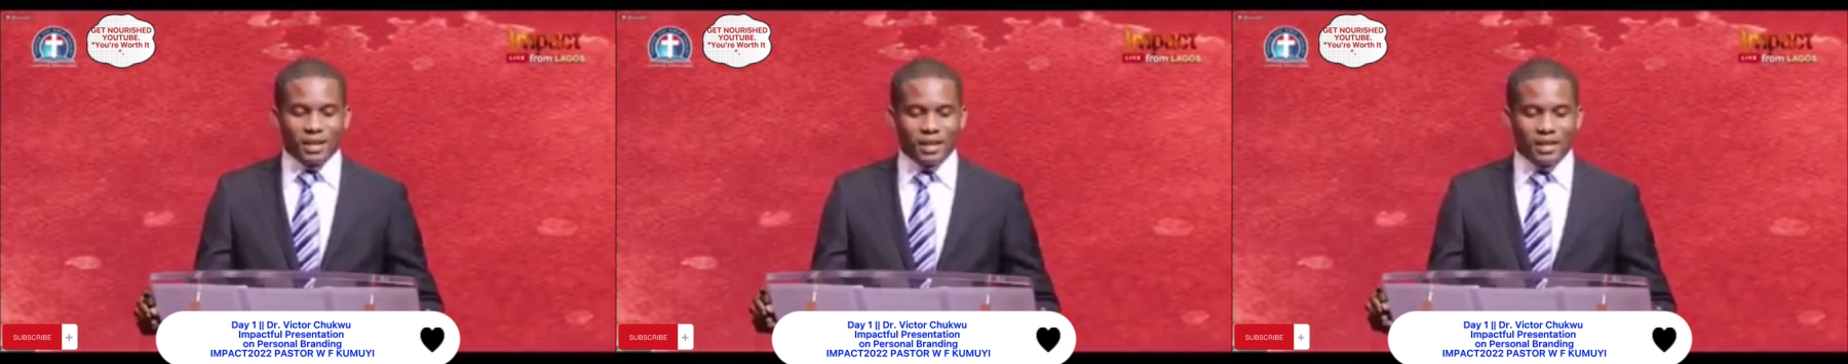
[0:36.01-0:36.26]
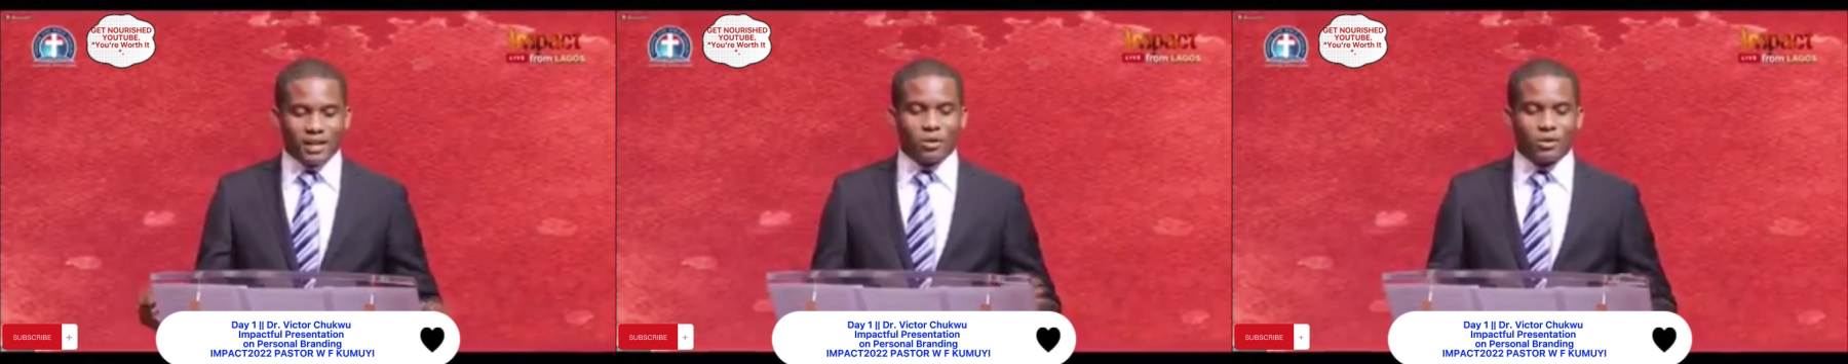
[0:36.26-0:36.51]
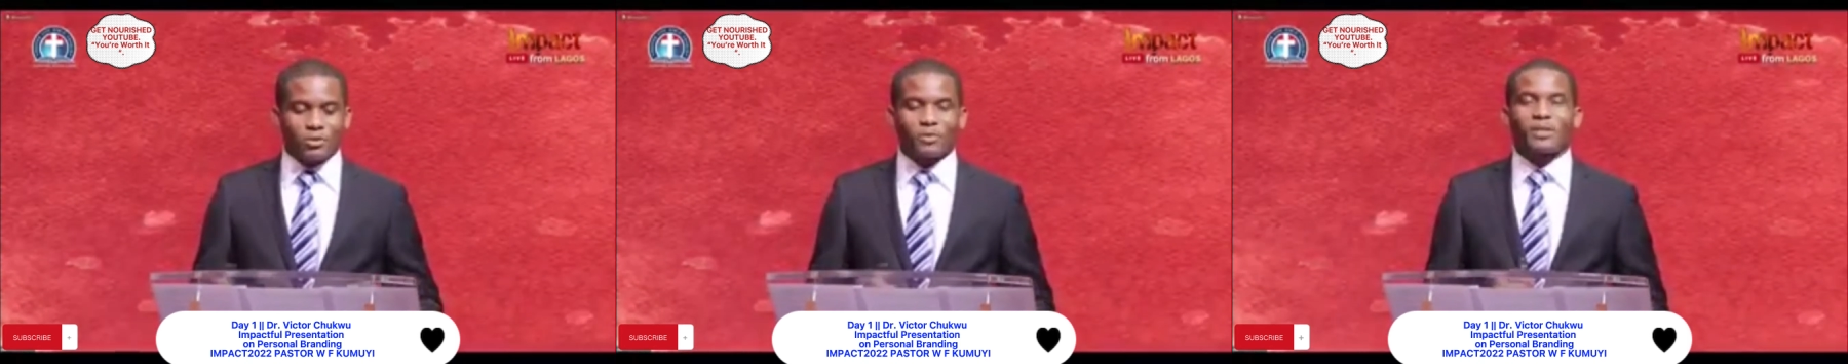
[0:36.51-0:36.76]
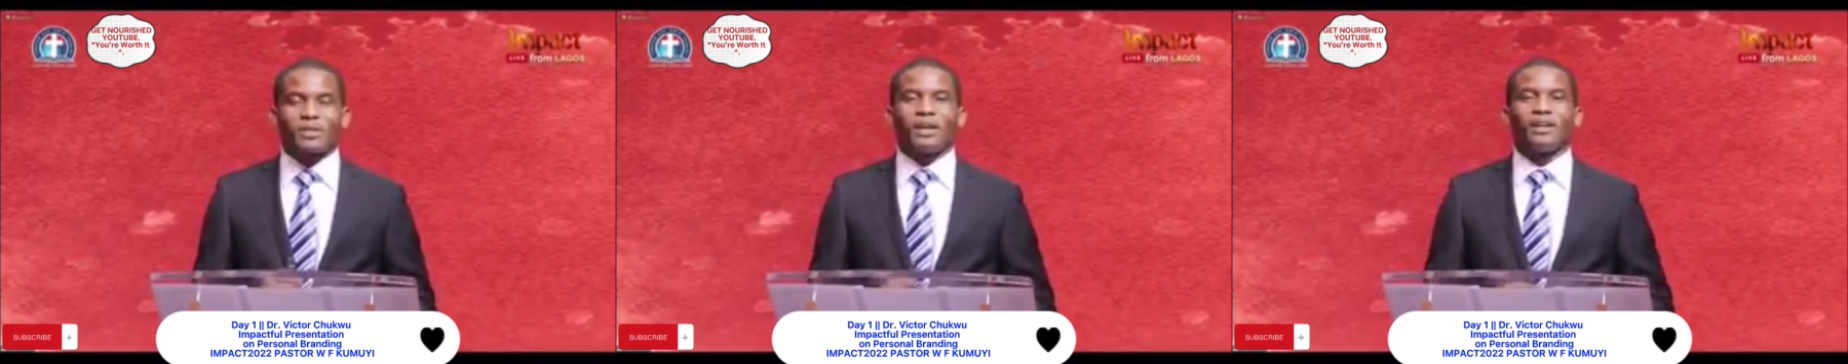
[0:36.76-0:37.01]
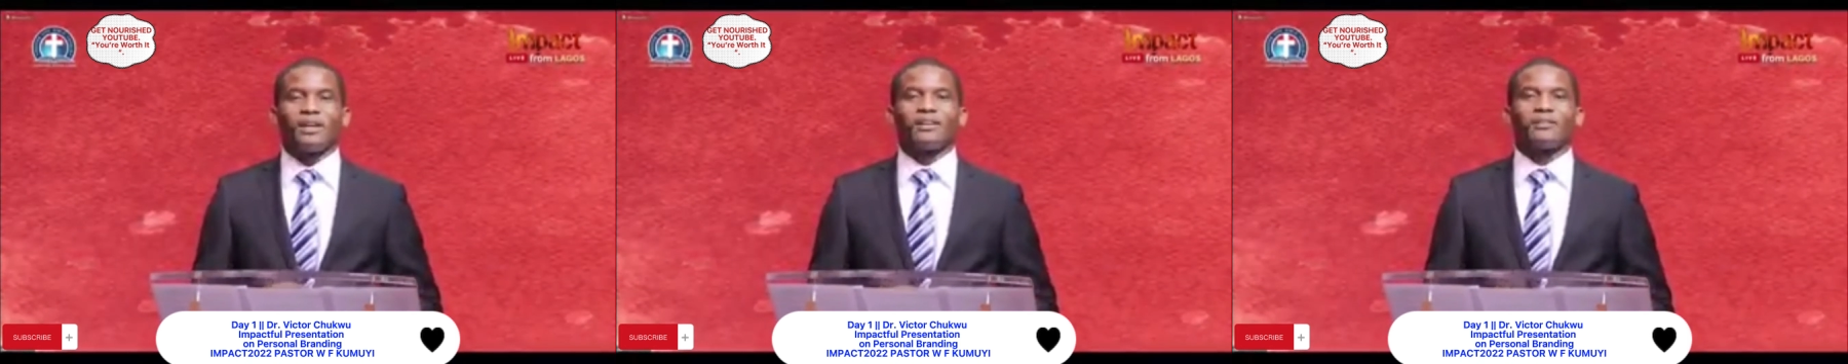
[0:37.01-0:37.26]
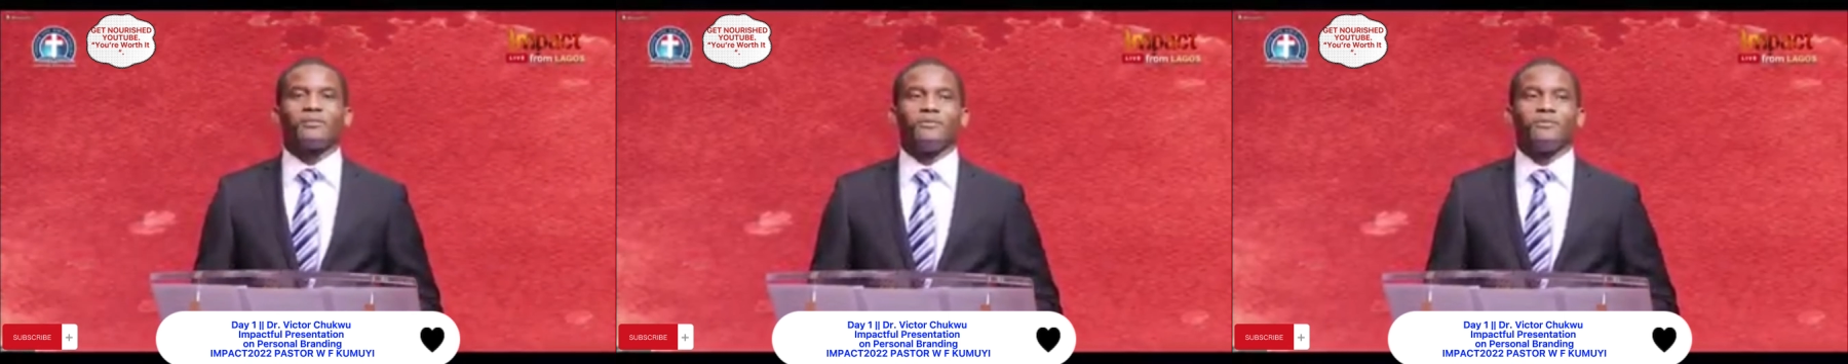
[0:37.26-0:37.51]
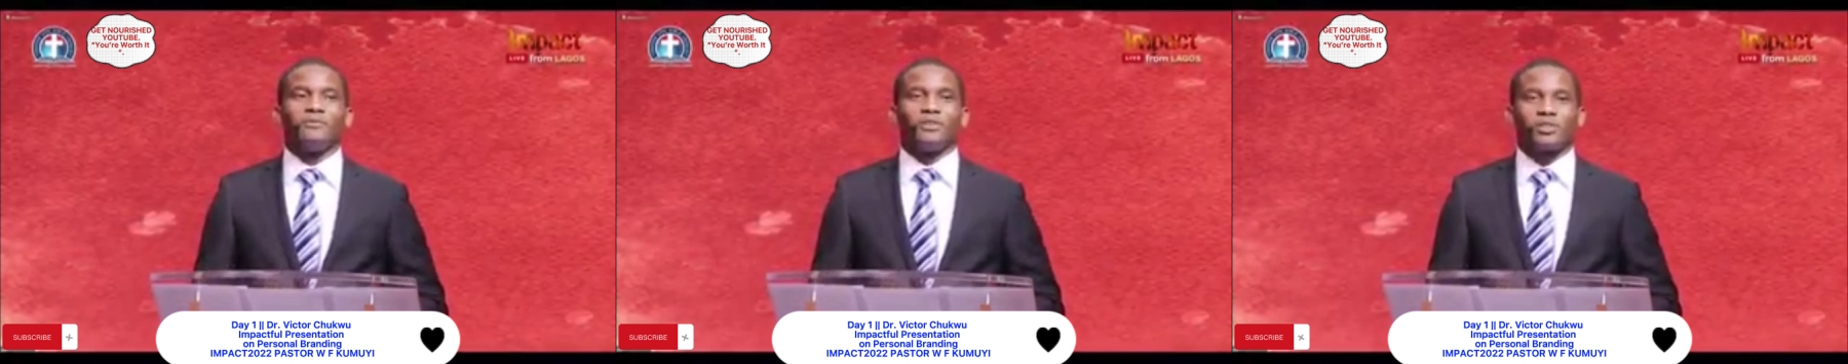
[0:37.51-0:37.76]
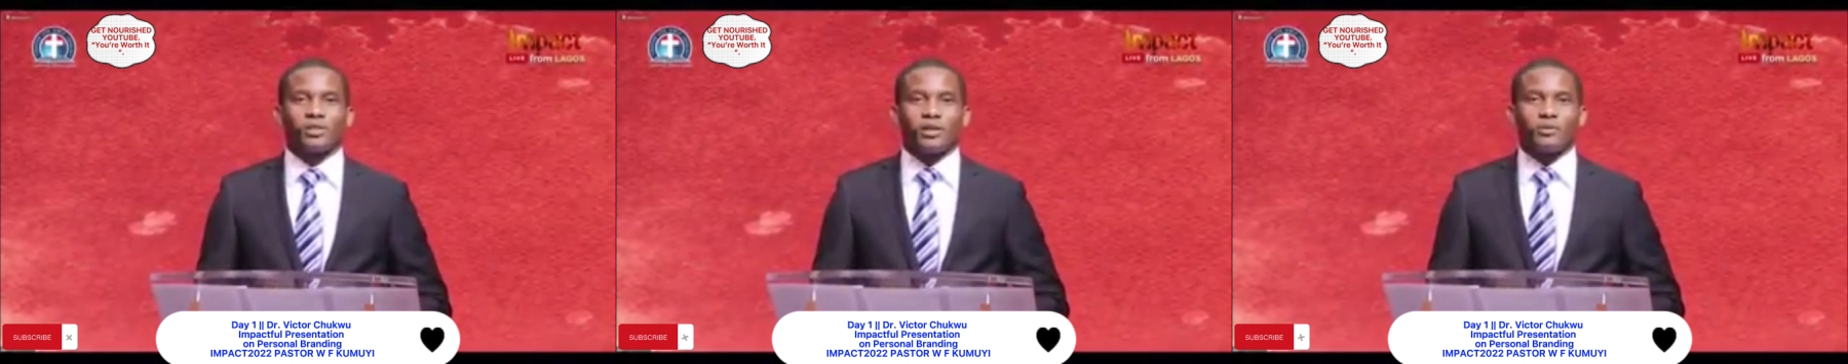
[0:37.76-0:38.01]
And I also thank the
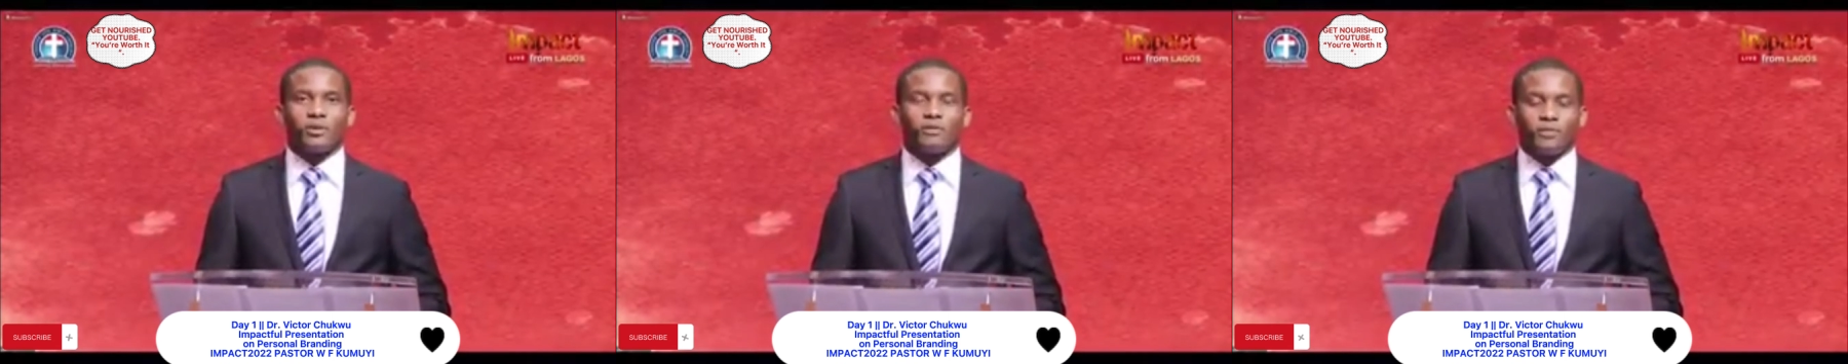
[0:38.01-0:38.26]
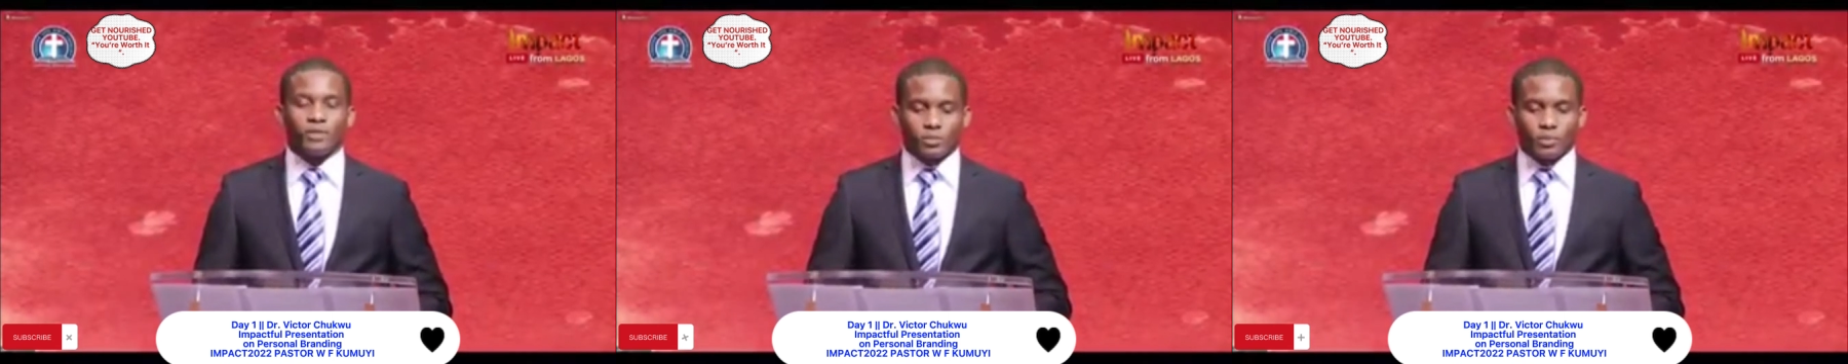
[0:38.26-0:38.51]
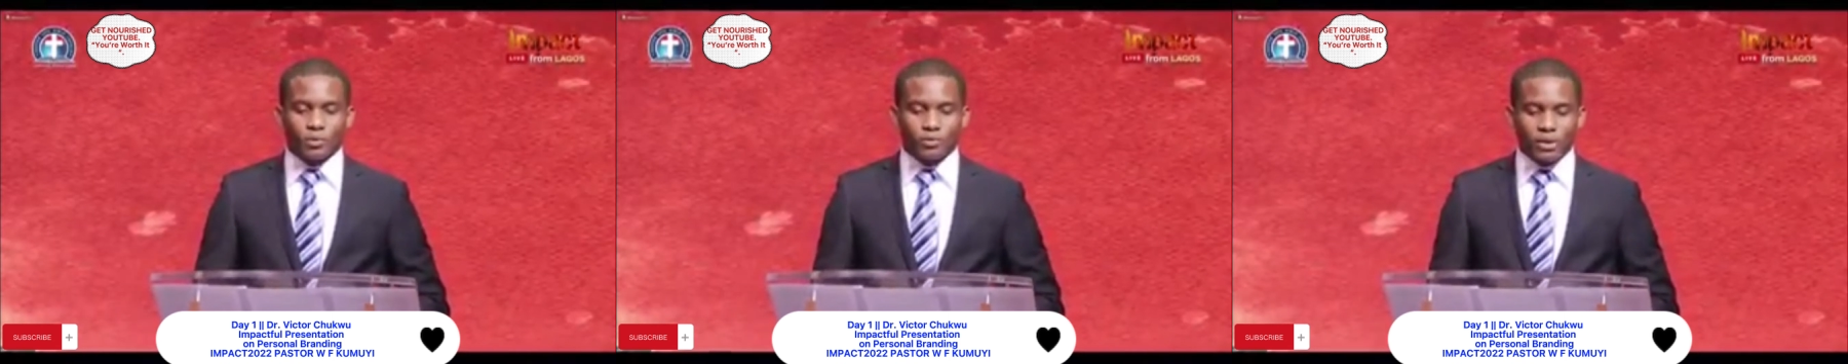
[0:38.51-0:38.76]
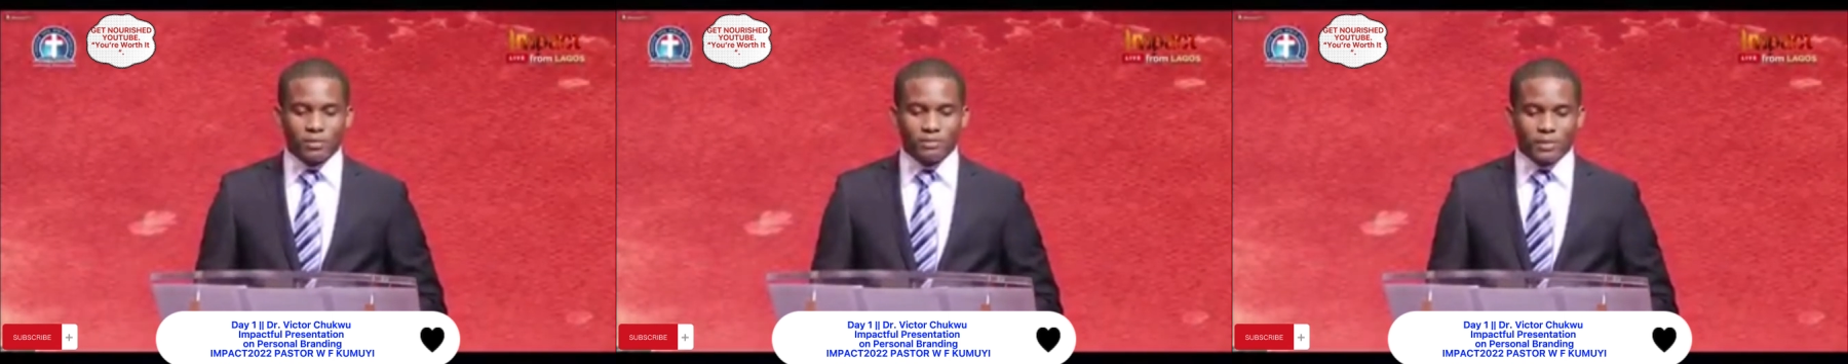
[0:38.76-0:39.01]
visionary of this program,